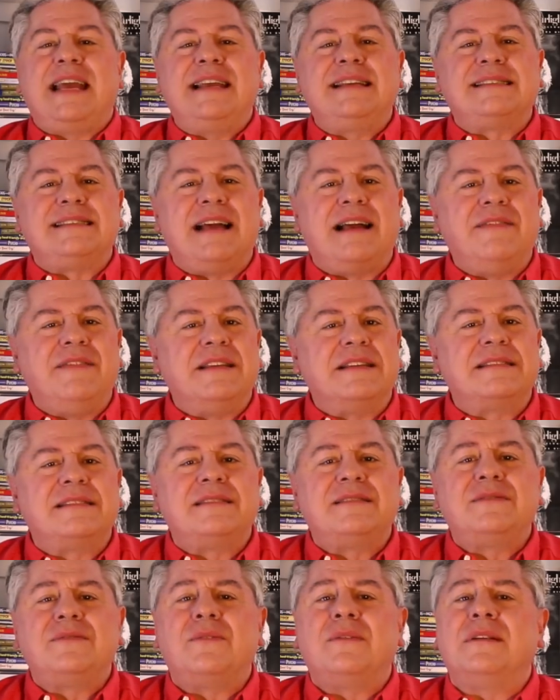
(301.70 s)
takes on this
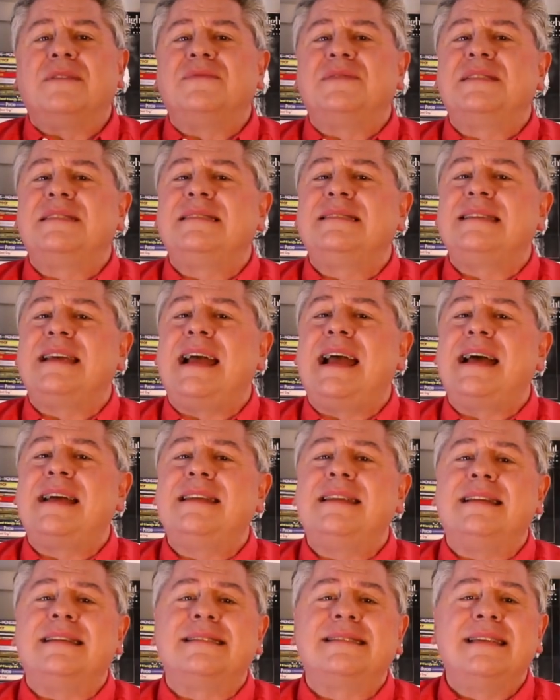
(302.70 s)
sort of
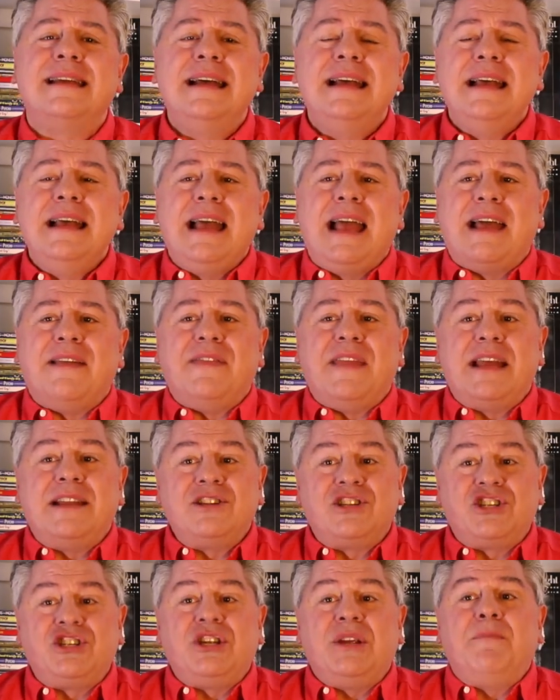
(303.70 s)
sadness. And
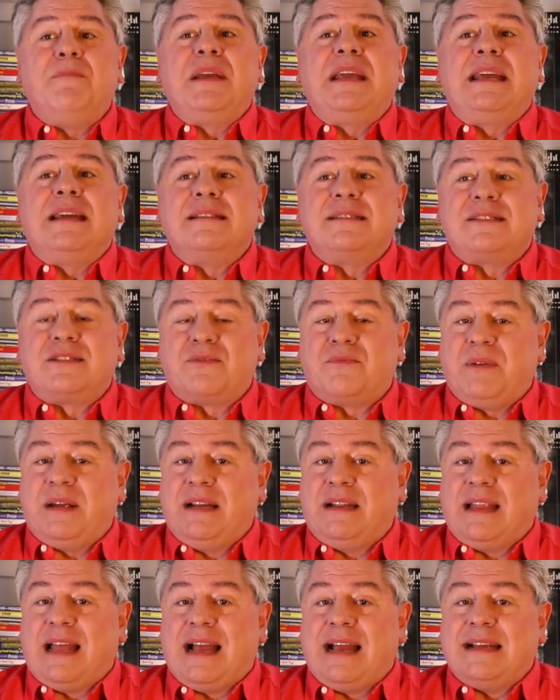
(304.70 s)
then she begins to
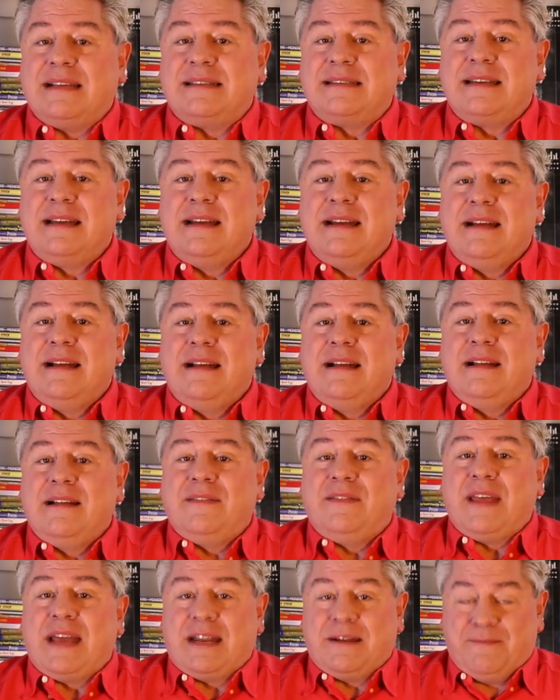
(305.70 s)
realize
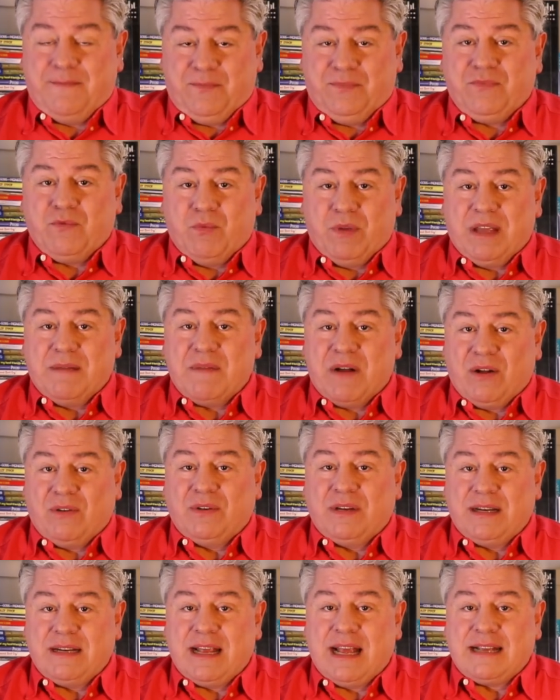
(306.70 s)
that William
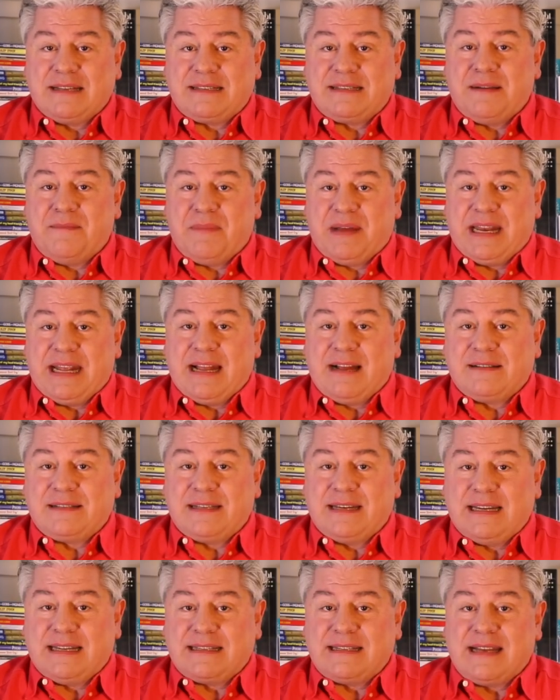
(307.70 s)
Holden has somebody
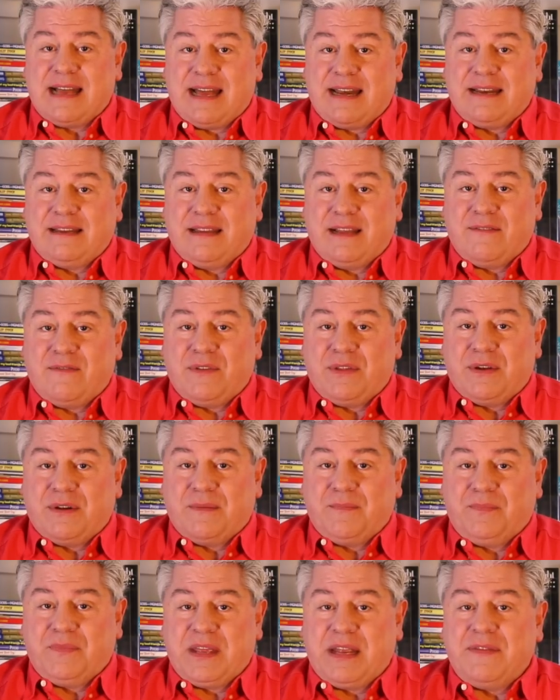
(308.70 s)
else and he's not in love with
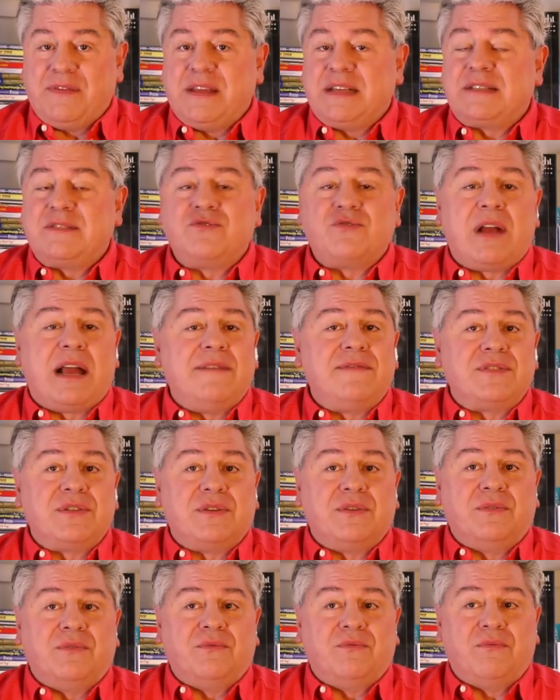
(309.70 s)
her. And this drives
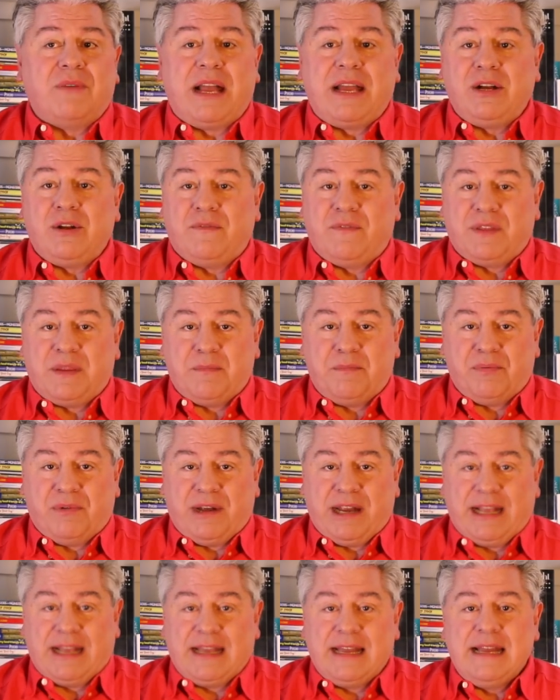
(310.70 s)
her right over the
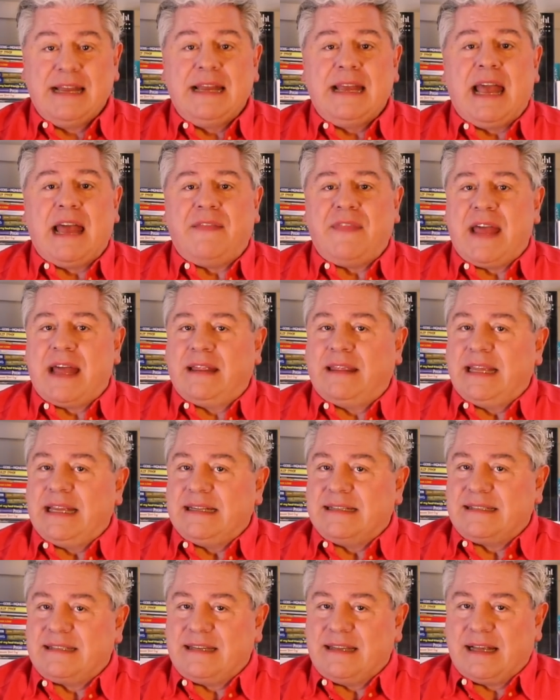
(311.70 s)
brink, and that
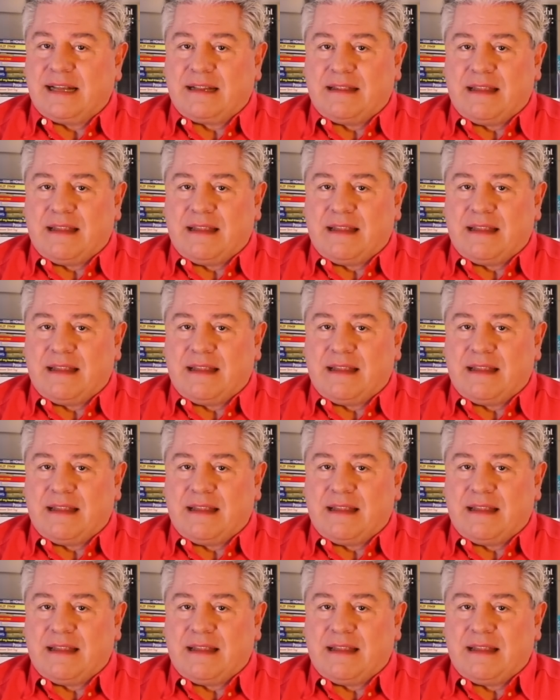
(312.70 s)
leads to the